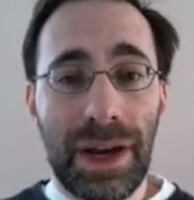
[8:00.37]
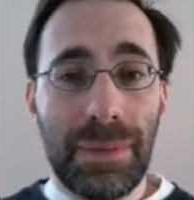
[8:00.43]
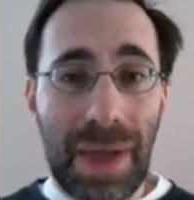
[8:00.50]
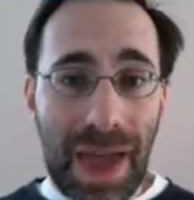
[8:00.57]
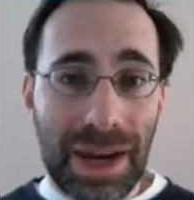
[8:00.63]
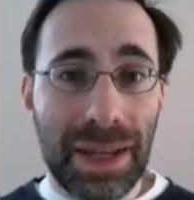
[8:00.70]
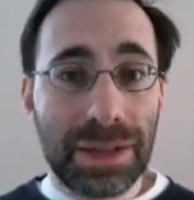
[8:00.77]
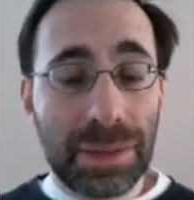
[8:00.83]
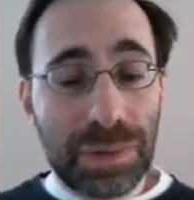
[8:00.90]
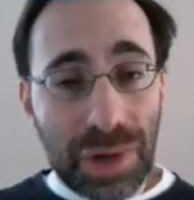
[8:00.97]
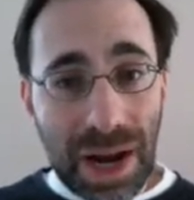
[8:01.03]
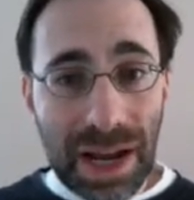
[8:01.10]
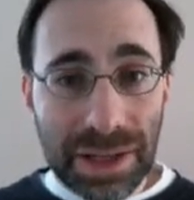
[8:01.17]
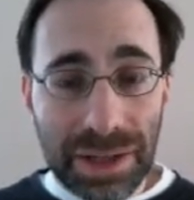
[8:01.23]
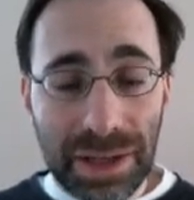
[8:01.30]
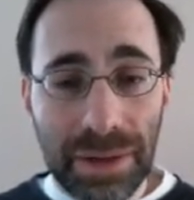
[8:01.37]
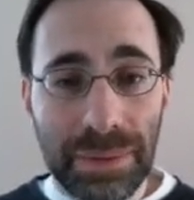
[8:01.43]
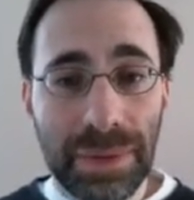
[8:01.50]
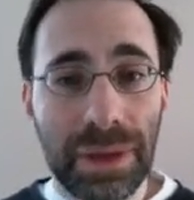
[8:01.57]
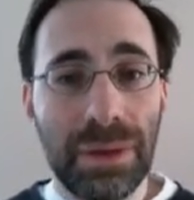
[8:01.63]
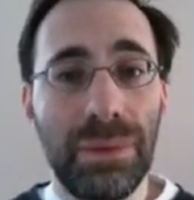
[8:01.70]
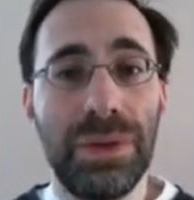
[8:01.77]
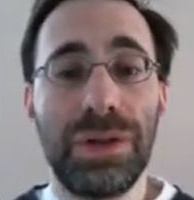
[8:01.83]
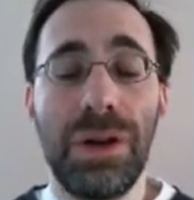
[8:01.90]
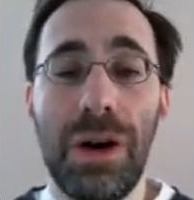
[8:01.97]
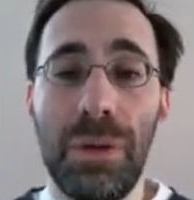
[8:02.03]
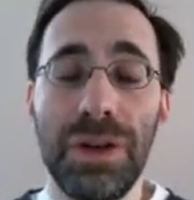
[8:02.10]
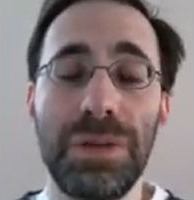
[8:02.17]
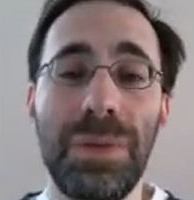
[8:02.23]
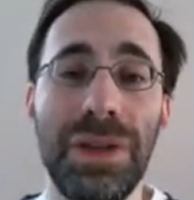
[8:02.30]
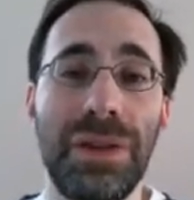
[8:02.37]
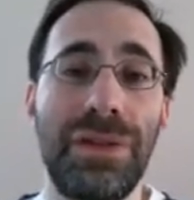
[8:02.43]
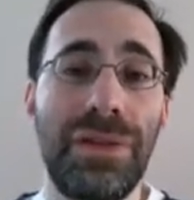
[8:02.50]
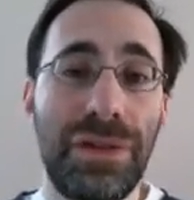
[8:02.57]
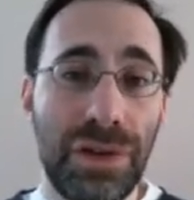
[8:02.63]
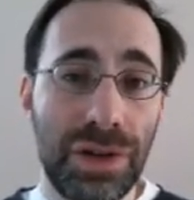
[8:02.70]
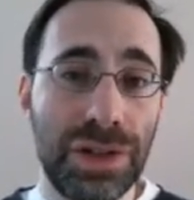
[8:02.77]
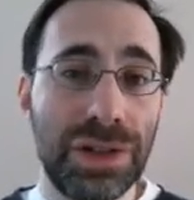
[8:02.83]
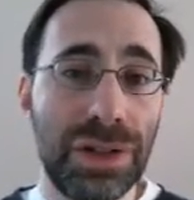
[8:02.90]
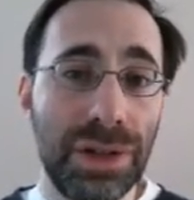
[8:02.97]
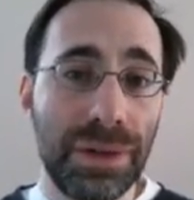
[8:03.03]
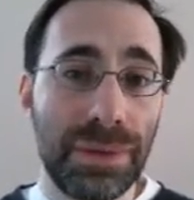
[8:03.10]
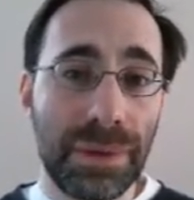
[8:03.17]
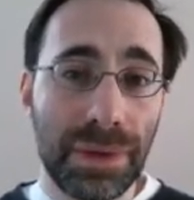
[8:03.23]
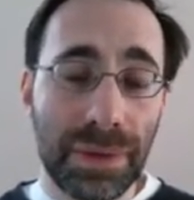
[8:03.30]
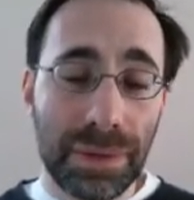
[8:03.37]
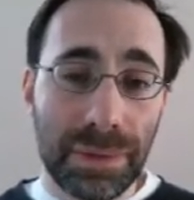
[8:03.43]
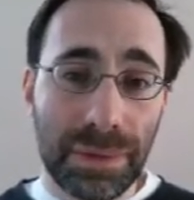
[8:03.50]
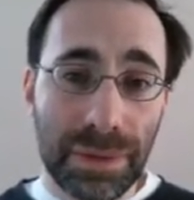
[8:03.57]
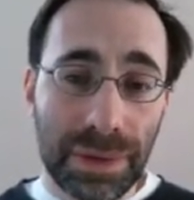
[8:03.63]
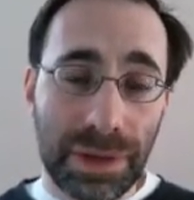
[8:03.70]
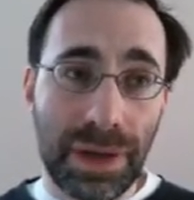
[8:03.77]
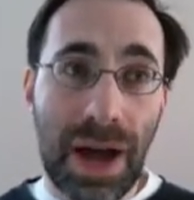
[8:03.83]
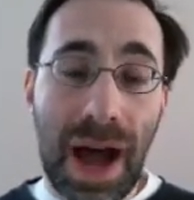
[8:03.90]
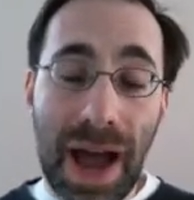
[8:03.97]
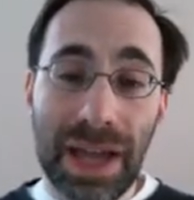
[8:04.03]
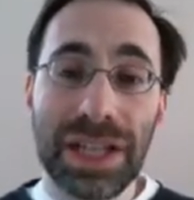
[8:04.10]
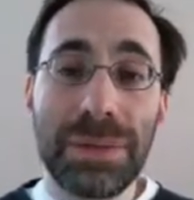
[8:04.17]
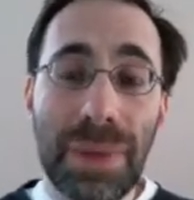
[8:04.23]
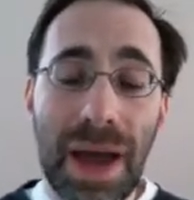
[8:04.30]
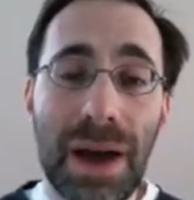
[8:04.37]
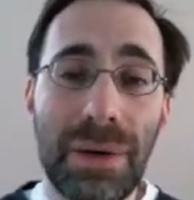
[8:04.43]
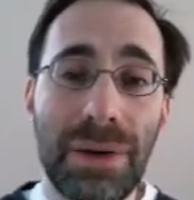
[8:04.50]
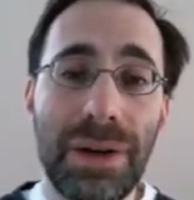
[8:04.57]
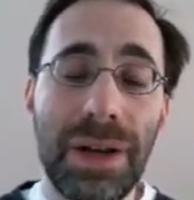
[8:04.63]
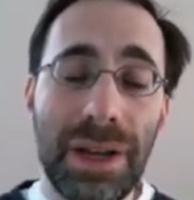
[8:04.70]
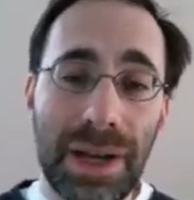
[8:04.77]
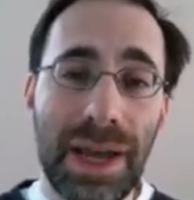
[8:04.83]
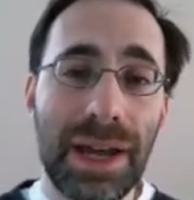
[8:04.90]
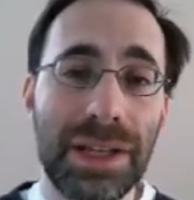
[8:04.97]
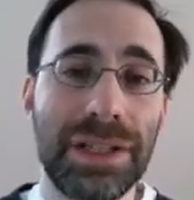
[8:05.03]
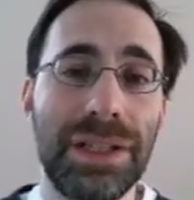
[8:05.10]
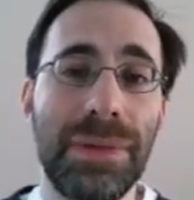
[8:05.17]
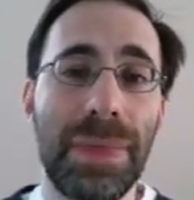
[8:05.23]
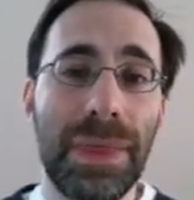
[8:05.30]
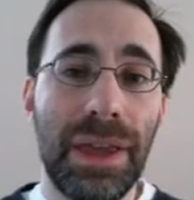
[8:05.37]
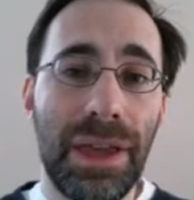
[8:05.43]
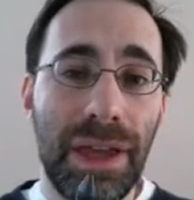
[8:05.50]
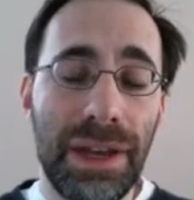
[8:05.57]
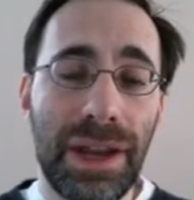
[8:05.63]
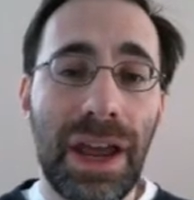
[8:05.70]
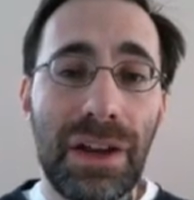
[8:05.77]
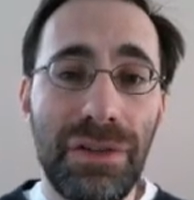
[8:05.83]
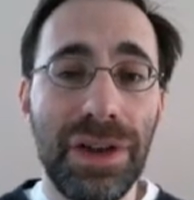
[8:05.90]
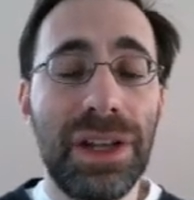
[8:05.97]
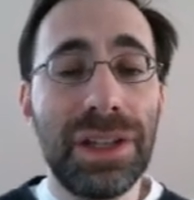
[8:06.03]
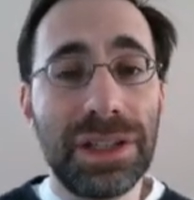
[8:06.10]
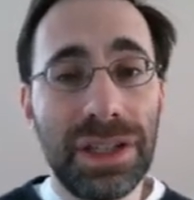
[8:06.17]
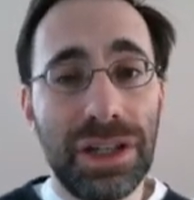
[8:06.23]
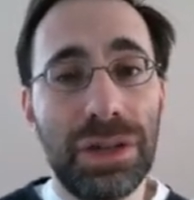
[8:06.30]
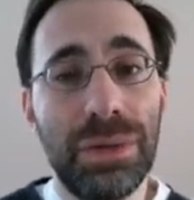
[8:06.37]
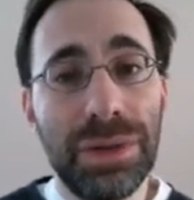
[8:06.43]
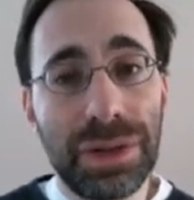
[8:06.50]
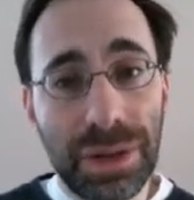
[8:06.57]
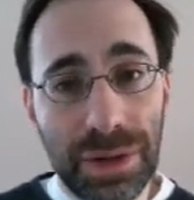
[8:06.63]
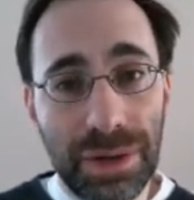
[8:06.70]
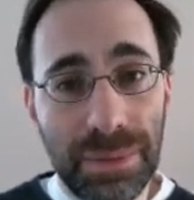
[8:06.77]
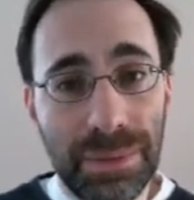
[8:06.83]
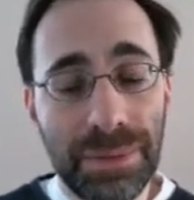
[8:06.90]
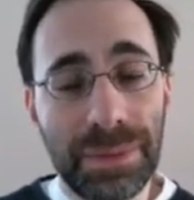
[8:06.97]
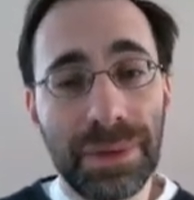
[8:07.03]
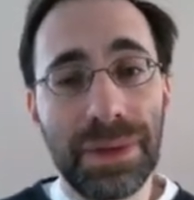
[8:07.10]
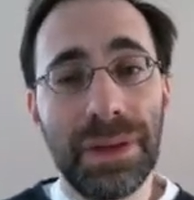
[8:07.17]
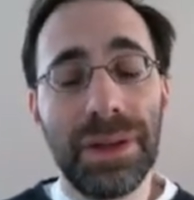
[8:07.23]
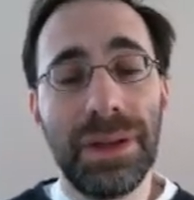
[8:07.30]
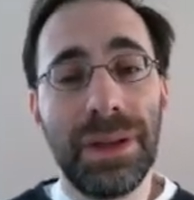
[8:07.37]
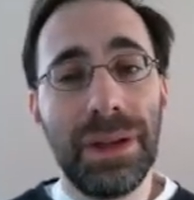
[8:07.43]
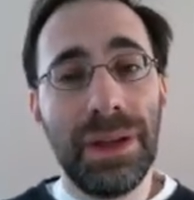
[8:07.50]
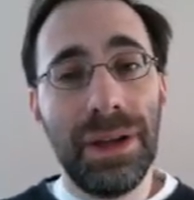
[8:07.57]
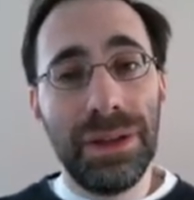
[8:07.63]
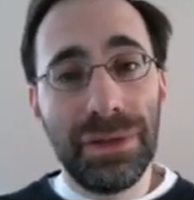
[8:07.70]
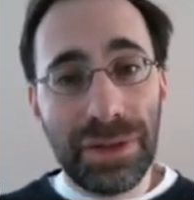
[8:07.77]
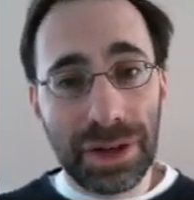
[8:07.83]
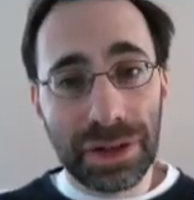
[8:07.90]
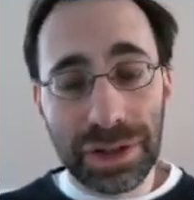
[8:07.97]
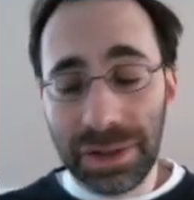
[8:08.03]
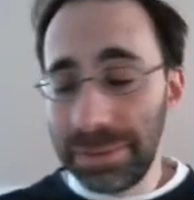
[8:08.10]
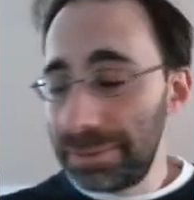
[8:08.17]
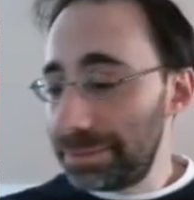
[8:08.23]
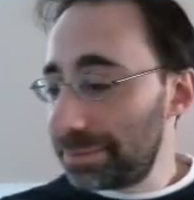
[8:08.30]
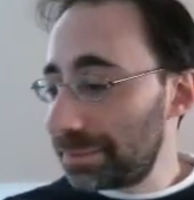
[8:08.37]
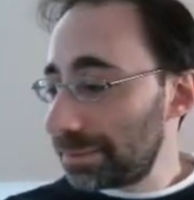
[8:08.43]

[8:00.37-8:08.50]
I'm adding and subtracting, which will always be the highest power in x in every constituent term in the function.